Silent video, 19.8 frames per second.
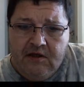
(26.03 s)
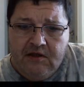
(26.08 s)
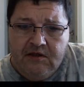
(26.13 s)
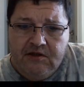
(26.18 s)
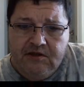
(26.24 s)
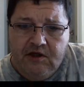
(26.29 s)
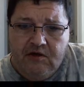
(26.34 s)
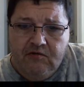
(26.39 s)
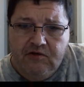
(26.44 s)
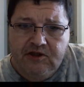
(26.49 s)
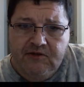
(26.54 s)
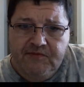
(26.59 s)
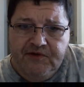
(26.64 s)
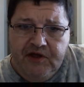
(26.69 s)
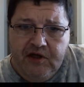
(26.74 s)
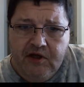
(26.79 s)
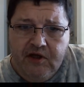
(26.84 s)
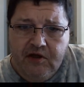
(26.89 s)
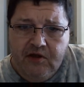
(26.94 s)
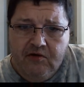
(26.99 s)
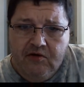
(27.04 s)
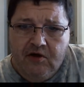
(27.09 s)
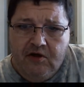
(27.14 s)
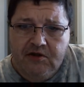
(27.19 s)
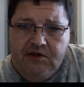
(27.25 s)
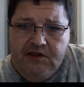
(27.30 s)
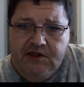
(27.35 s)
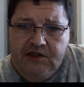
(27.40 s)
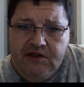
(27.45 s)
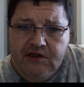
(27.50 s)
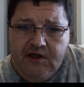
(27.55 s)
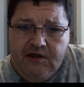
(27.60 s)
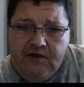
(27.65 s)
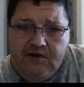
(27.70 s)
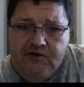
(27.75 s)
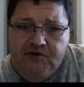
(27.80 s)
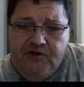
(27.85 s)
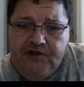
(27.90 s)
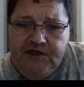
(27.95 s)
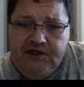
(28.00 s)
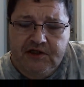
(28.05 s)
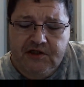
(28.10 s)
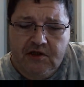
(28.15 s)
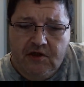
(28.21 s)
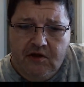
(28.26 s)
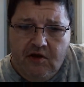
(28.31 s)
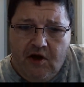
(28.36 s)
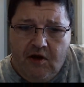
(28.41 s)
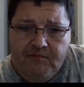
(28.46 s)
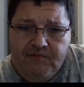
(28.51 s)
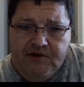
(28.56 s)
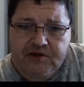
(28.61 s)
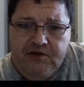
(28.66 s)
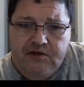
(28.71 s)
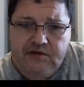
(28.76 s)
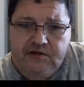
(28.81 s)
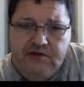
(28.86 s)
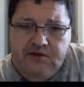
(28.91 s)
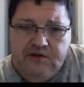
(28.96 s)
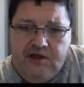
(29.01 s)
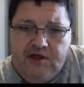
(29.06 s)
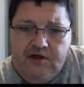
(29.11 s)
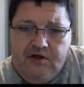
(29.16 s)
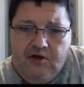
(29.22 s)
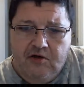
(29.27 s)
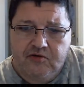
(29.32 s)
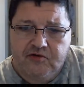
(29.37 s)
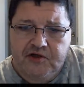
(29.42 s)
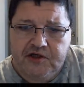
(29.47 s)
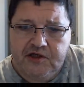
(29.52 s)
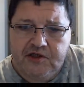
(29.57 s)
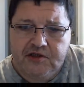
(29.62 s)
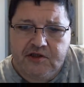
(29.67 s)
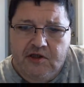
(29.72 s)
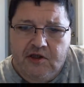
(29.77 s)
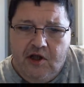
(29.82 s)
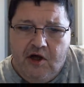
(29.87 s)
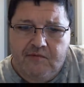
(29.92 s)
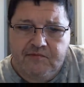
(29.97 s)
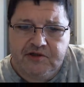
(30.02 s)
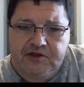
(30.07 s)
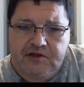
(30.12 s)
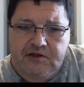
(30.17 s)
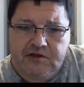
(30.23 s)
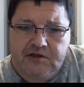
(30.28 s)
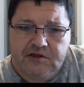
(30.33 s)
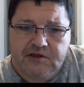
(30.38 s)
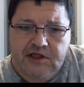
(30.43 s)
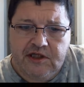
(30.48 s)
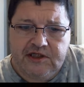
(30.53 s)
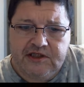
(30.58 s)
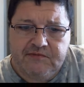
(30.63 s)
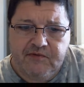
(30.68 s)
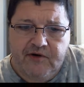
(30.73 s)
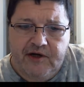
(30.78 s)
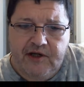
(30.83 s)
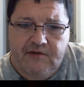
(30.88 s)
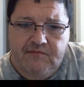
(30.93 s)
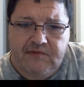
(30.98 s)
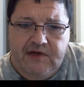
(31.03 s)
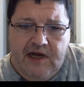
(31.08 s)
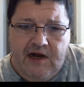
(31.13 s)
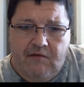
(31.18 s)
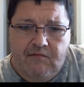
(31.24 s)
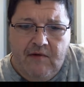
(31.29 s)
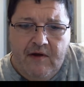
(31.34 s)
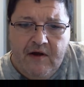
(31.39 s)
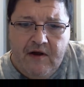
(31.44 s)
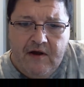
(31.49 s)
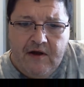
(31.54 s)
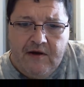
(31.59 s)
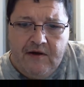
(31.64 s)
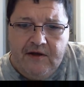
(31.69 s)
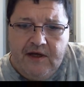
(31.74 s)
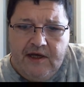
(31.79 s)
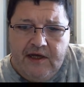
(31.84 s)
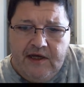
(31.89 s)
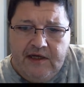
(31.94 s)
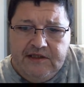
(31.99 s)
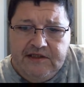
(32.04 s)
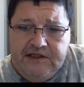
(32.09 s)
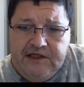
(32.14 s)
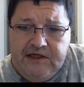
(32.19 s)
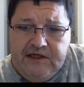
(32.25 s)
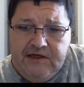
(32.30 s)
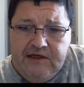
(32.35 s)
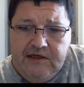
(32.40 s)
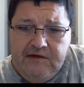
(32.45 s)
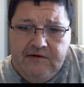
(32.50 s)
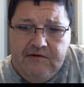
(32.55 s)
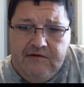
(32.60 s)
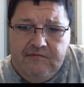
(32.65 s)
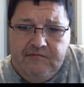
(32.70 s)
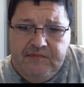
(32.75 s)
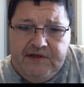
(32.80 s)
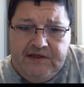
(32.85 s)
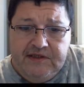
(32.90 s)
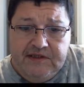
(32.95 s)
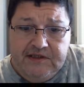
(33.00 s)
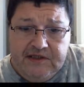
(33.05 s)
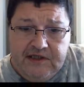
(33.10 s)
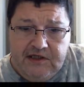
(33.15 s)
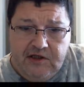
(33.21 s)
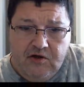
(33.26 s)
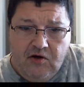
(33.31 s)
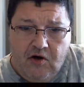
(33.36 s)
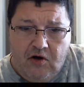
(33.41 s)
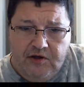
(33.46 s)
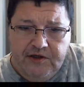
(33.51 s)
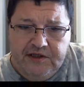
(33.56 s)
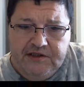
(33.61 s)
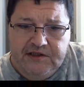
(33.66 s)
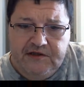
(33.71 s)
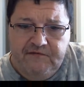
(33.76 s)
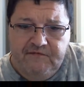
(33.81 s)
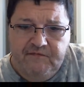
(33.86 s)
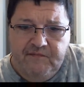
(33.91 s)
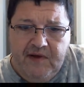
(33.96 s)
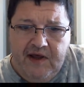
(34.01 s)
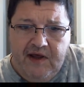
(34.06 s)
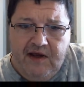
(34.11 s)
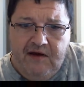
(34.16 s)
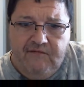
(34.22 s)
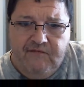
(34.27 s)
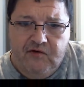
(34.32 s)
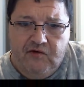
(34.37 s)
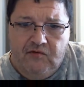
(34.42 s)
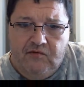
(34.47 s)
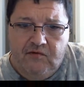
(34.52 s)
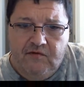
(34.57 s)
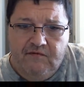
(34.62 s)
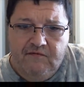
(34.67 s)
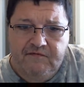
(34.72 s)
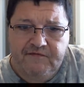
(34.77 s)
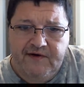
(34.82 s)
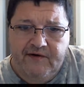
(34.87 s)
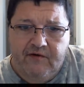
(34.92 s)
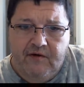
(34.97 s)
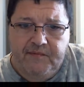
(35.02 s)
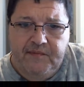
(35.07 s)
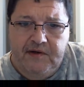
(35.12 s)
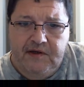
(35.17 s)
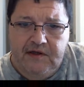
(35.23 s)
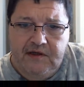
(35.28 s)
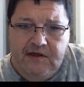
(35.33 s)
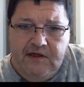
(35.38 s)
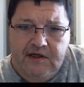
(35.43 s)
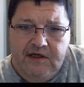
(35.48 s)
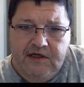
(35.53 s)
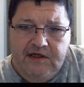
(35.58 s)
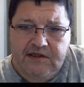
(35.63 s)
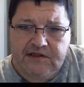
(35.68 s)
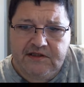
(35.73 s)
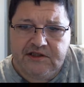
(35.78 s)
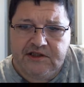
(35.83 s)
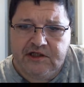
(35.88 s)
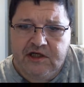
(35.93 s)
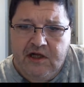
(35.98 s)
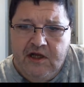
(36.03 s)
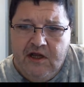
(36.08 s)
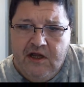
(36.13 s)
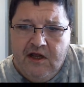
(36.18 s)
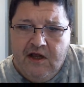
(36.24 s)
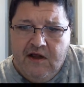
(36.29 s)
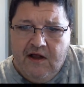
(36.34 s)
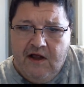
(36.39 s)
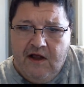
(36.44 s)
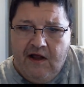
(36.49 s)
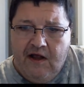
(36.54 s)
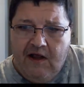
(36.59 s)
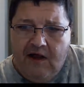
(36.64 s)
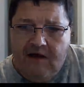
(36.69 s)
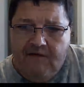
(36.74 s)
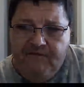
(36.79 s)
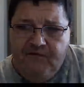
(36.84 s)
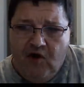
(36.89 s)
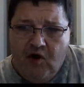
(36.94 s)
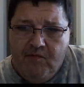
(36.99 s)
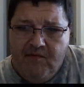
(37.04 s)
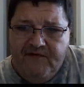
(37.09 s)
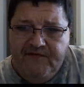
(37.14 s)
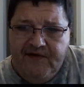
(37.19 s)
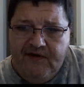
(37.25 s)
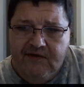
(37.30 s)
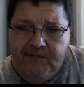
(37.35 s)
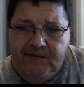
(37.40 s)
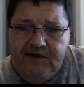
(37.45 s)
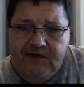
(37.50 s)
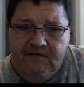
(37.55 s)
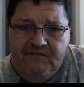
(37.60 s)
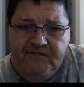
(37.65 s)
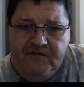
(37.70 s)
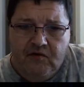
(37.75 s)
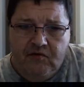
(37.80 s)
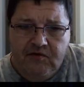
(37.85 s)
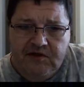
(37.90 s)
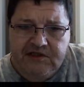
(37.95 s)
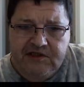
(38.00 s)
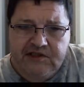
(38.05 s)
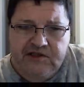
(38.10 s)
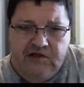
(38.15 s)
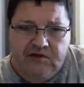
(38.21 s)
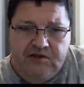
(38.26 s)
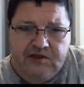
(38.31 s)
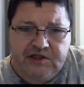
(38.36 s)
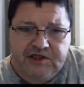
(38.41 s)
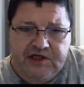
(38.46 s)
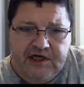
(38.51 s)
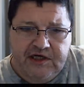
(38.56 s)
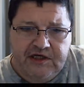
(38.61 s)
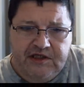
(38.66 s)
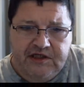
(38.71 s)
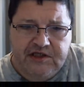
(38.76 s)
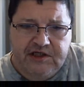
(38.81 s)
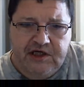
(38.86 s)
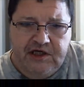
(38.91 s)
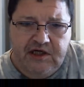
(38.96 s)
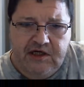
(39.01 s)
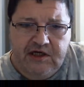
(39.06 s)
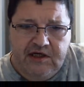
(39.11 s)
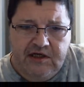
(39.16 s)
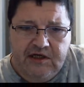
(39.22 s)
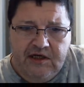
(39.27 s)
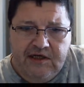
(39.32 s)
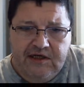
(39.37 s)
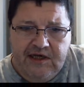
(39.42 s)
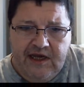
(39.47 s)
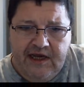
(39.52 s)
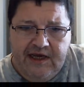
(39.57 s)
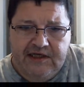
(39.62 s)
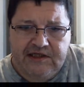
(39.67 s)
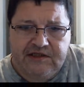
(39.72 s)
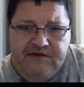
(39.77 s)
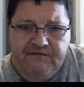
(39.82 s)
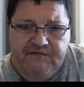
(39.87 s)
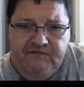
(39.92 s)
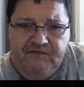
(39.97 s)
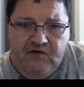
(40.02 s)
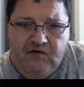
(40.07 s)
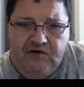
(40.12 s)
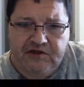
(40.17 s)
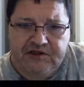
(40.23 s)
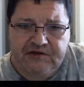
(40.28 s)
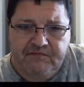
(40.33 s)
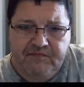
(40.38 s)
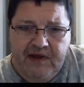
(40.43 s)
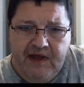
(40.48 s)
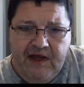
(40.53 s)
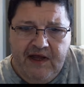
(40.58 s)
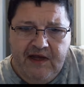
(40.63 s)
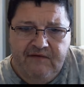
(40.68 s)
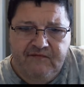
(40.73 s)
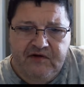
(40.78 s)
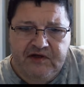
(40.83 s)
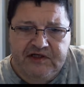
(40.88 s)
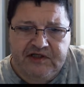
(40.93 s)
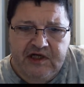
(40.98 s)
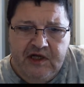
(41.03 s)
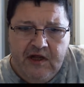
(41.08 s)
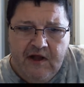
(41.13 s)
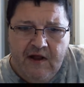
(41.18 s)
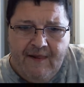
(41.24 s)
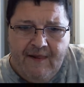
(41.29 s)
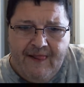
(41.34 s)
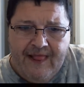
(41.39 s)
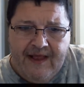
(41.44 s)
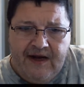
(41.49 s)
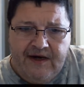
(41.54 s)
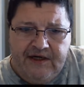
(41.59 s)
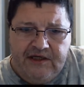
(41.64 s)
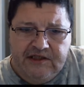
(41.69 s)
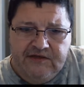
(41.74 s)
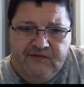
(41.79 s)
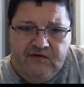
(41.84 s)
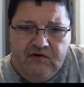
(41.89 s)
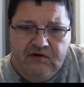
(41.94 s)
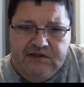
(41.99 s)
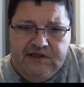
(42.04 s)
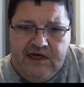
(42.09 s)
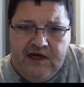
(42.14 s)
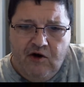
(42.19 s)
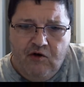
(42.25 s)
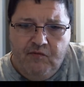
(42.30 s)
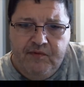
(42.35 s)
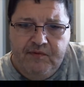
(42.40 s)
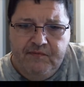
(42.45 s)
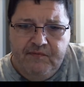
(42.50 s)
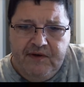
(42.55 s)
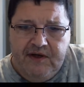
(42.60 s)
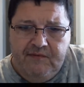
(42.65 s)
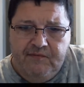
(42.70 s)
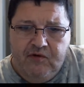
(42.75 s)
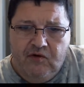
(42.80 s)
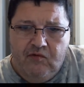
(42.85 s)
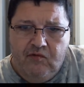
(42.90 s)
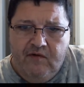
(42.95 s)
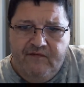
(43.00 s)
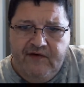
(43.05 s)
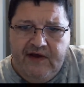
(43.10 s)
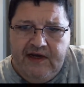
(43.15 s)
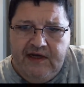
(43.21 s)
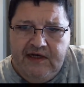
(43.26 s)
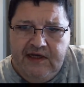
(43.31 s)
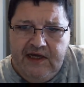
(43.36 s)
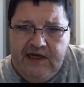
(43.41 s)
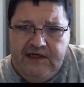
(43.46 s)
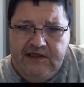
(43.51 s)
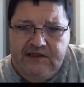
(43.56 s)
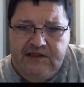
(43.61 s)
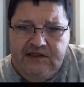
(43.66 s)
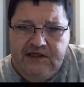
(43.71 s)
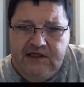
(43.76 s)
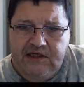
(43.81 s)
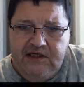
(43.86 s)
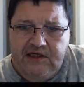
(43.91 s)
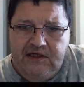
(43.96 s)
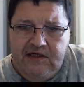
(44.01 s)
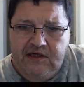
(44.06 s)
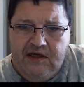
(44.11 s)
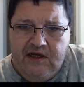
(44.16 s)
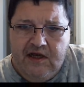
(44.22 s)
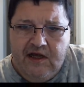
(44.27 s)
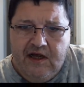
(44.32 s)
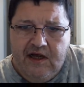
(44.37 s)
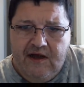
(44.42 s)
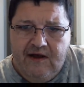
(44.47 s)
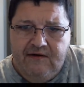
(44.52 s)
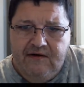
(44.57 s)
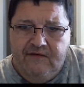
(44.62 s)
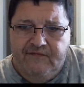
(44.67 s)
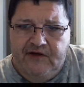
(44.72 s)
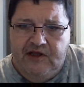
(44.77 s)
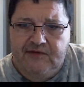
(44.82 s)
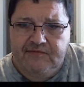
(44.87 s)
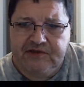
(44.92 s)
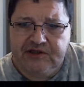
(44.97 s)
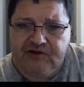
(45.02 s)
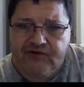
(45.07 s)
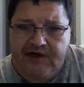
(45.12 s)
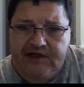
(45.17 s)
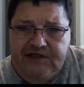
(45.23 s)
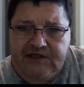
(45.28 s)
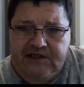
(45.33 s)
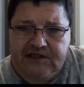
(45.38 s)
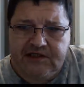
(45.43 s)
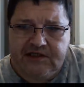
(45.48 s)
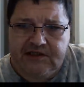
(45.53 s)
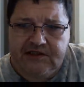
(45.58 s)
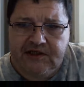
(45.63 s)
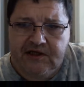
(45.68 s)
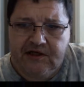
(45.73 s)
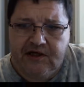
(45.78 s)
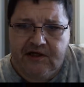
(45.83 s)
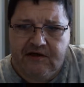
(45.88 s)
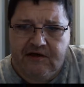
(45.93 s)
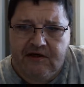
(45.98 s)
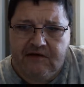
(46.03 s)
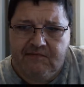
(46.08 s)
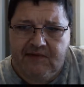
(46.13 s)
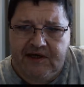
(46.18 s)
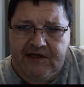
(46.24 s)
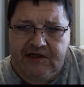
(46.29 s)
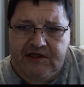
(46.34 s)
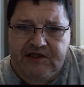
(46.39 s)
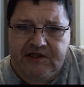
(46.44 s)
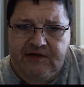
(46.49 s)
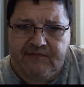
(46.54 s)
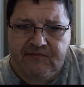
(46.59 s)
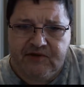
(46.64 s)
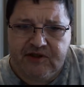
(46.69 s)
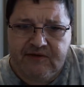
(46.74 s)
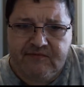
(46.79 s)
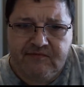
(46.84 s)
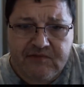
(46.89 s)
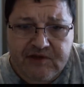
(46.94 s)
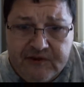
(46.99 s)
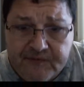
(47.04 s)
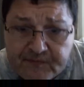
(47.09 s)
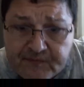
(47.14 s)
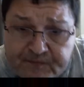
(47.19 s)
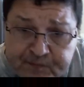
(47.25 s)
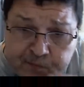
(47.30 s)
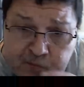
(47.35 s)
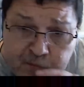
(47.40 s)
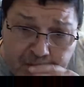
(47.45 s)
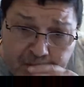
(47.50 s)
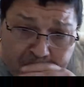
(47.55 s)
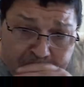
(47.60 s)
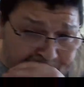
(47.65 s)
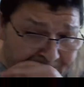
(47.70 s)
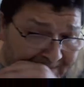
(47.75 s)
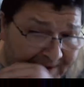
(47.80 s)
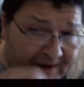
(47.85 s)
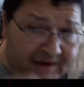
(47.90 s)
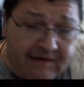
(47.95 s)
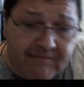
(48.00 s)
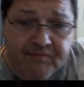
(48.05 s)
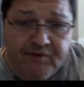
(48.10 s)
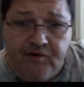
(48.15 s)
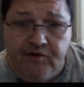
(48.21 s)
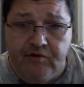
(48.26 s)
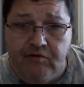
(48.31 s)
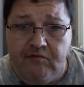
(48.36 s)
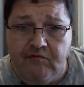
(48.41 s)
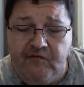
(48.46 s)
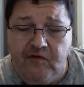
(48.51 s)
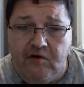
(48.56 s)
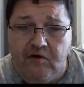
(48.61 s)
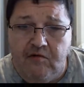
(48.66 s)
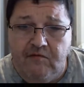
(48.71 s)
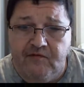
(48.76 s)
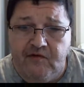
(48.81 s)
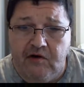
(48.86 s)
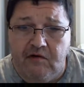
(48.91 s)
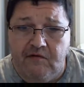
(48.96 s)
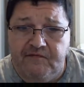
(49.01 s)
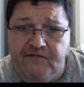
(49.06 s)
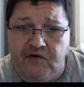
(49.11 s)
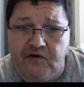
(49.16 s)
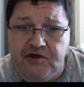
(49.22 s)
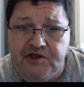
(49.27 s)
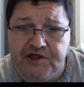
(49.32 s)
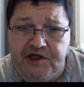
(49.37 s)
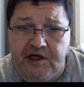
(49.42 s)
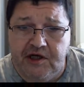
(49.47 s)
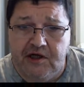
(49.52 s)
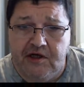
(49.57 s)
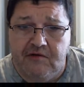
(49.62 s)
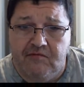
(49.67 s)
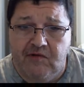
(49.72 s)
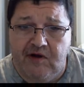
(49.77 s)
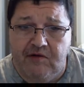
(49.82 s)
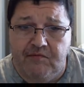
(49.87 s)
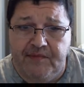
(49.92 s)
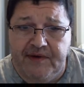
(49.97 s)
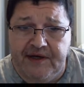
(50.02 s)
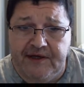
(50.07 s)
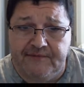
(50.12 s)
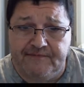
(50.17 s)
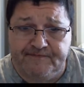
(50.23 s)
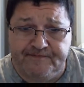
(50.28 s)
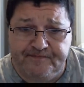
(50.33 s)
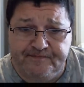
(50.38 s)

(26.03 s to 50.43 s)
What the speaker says: So some of your traditional options and non-traditional options, let's break them down. CBT, cognitive behavioral therapy. It's a form of therapy that focuses on changing negative thoughts and behaviors, and it's thought to help people with ADHD develop strategies that can manage symptoms and improve overall functioning and well-being.